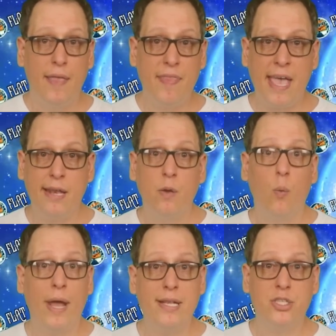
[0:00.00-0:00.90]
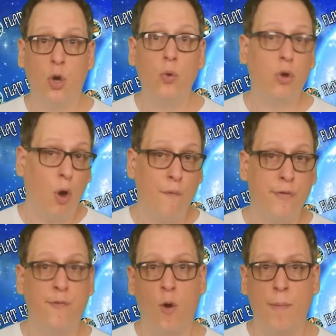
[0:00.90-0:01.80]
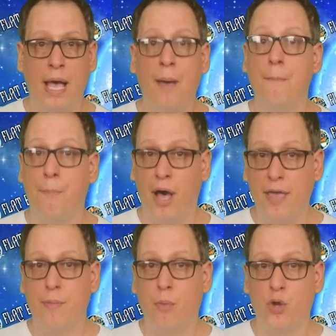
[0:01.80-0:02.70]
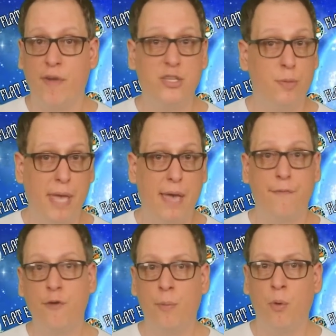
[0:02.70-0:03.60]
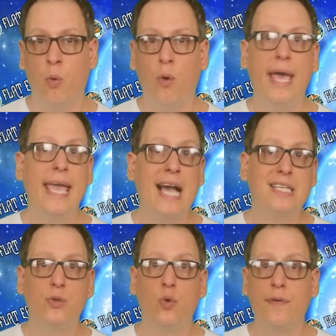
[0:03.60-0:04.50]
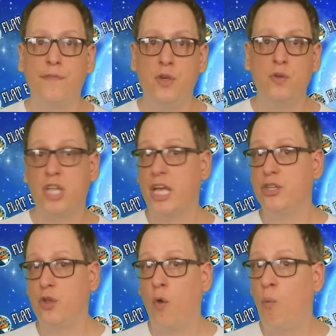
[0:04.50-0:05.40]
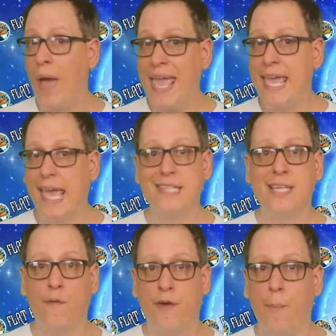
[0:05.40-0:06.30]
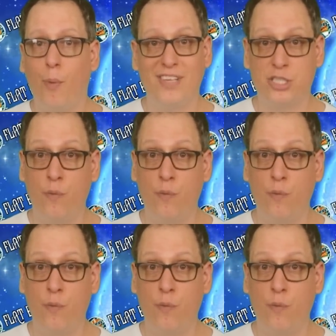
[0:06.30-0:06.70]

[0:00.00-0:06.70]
And then, when told of the format by the moderator BM Furble, he acted all confused like a dog waking itself up with